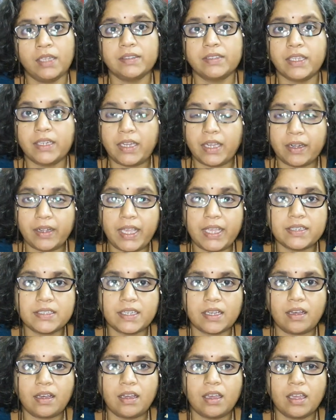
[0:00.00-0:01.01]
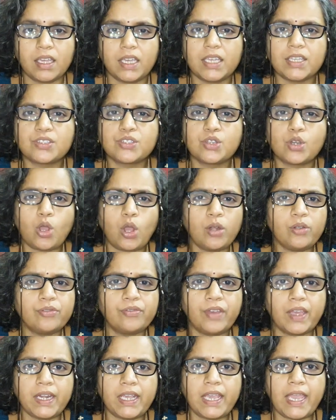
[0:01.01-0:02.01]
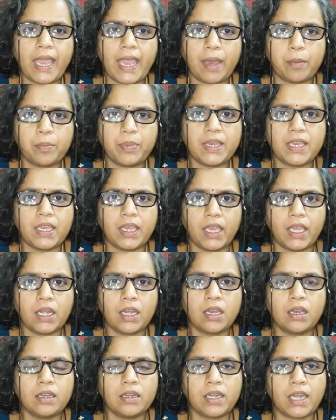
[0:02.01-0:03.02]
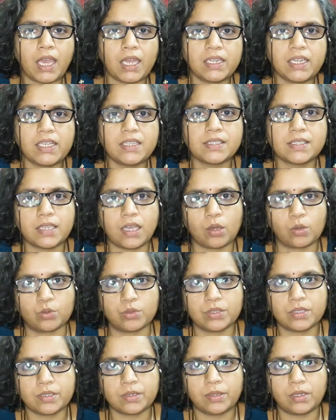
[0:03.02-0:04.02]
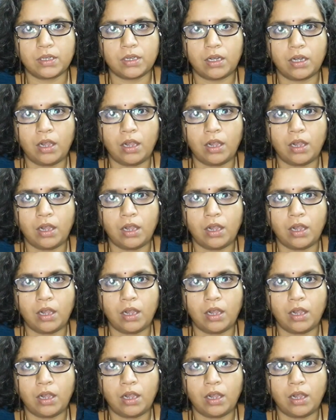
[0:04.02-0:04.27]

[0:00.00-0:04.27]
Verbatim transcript: The narrator is not very happy in her Nani's house.